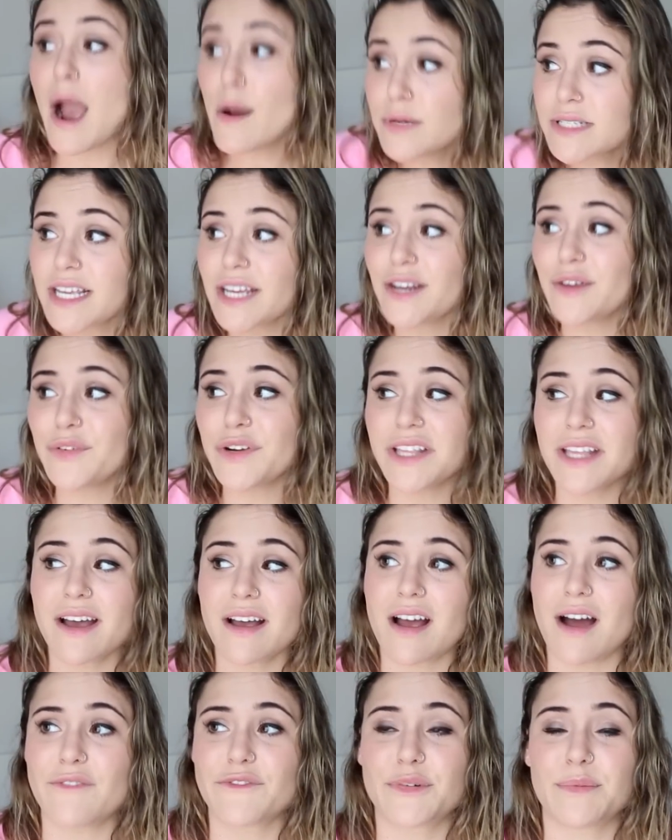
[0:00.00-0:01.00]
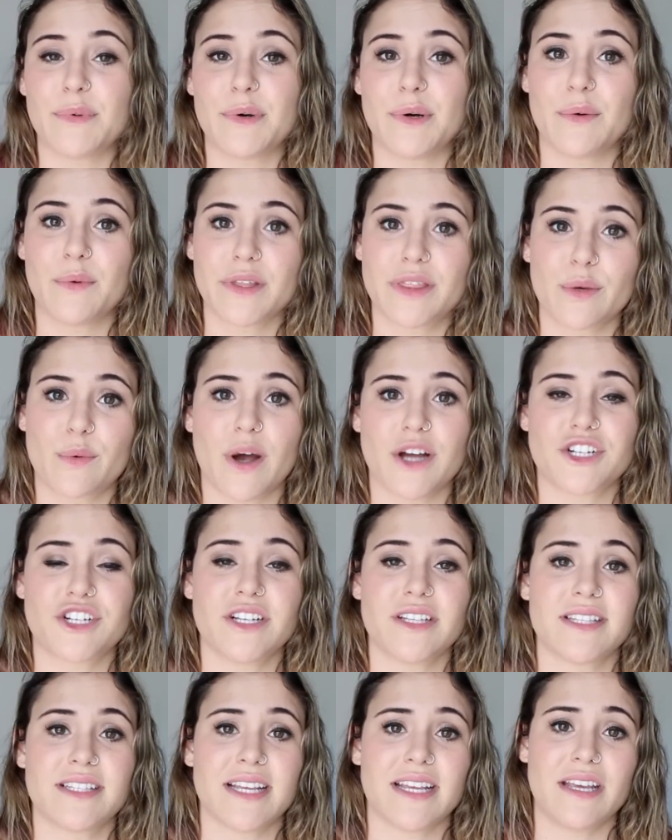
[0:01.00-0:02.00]
I was getting really uncomfortable with the
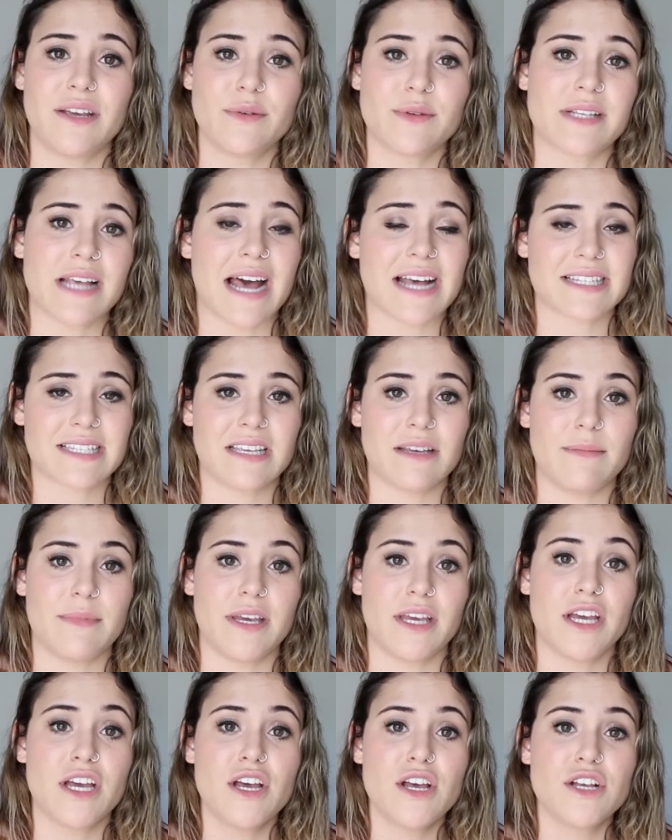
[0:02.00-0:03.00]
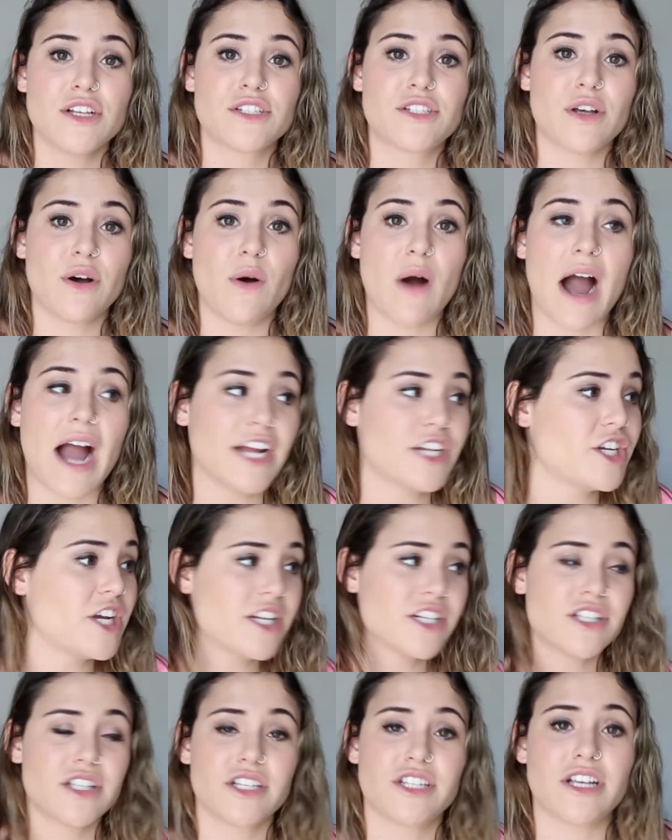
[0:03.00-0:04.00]
questions that he was asking me, so I
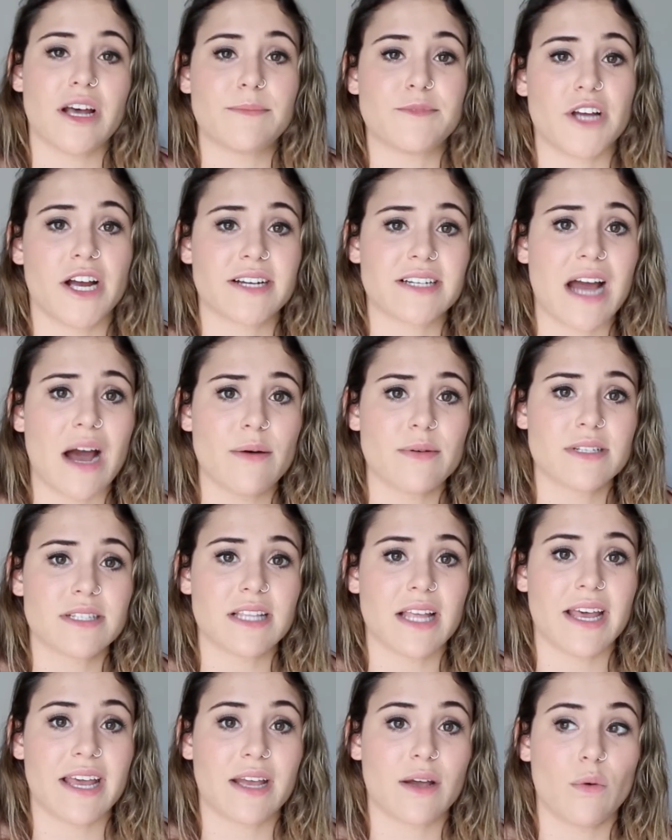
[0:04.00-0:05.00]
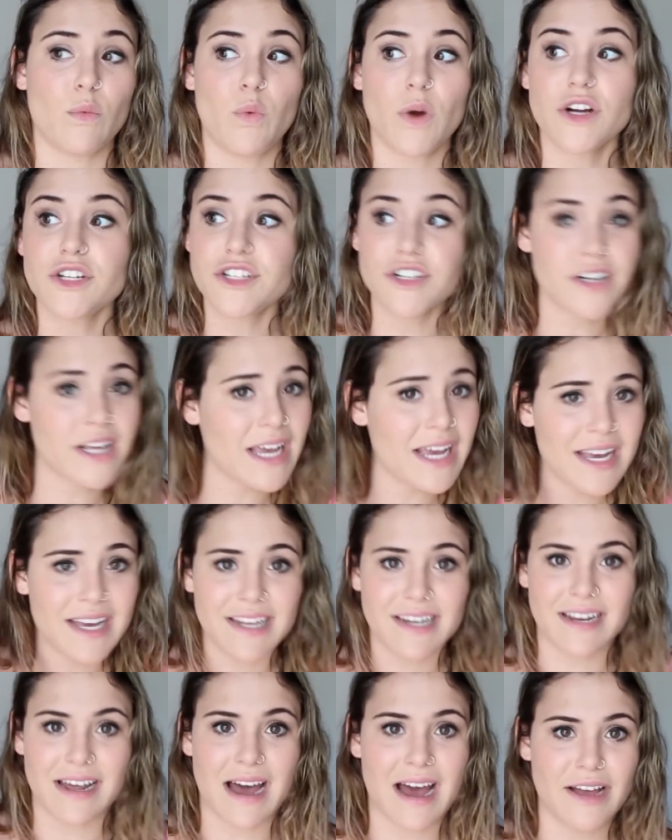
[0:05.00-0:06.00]
changed the subject. I was like, where's your
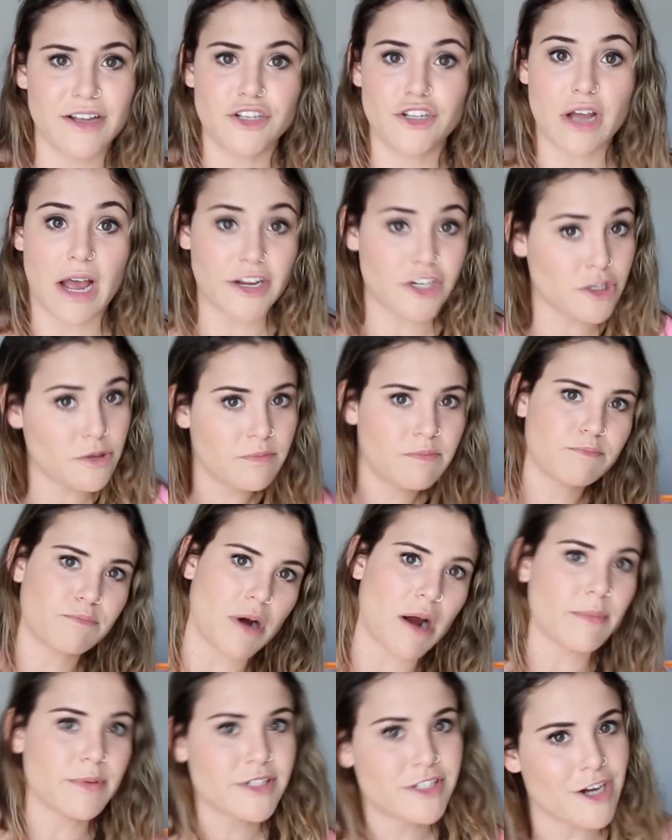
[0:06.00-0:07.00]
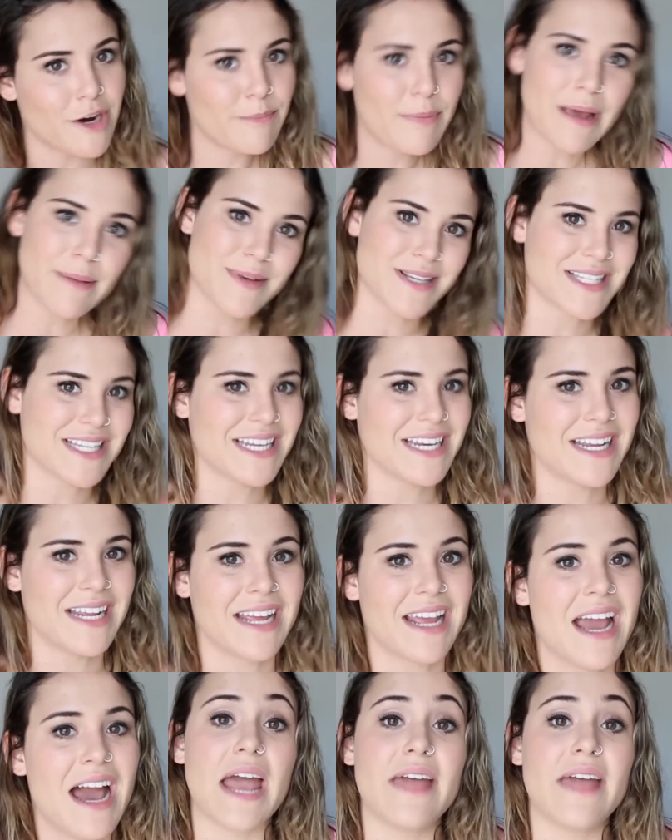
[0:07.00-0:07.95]
kid? I should probably start babysitting.